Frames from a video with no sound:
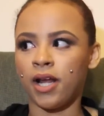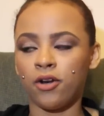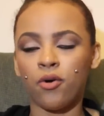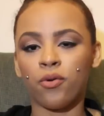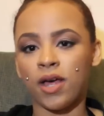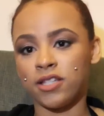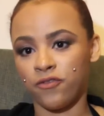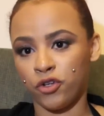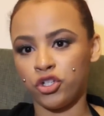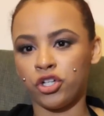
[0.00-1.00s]
I know that's a
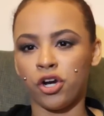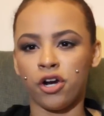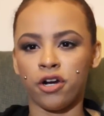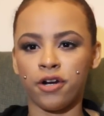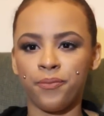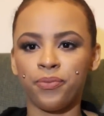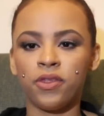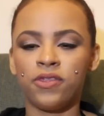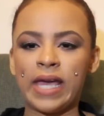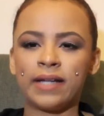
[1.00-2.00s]
for sure
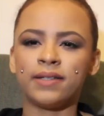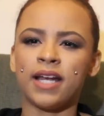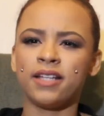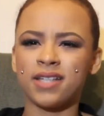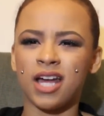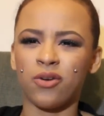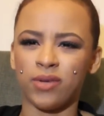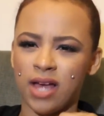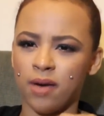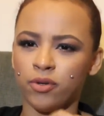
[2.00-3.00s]
thing and it's kind of
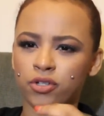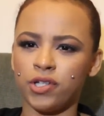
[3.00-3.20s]
reliable.